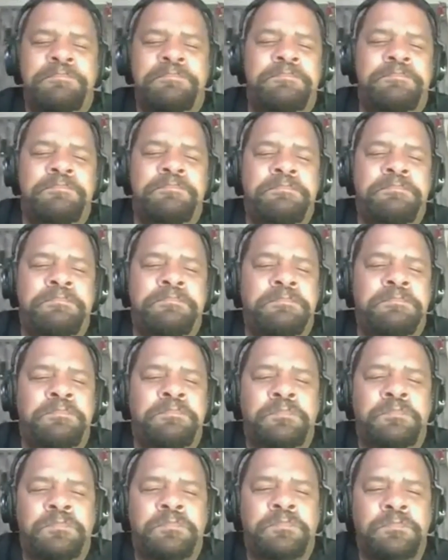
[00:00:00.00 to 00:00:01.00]

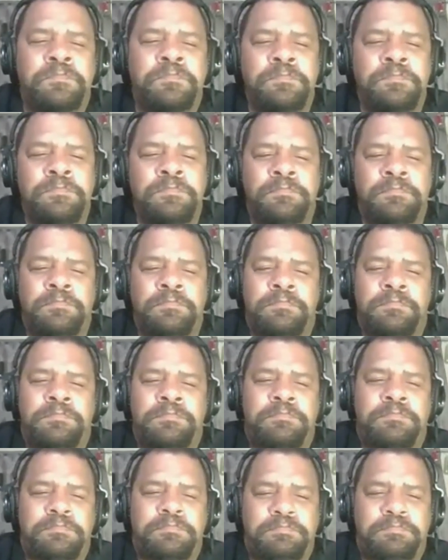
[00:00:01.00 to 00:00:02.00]

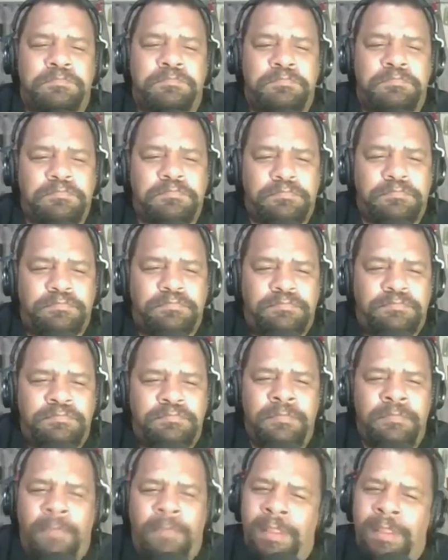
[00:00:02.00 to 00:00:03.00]

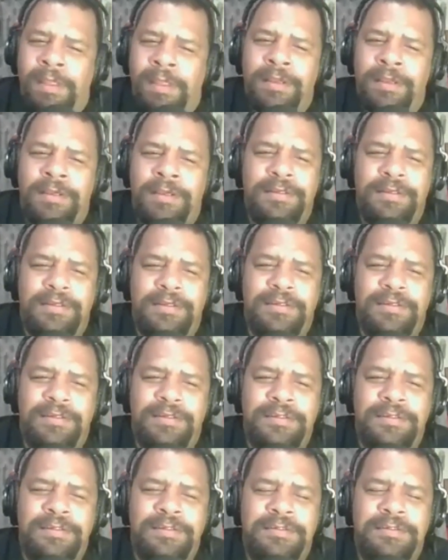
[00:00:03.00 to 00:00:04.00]

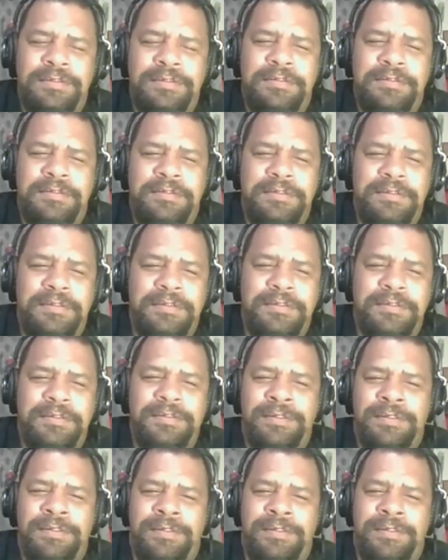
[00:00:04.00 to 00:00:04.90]
(not speaking)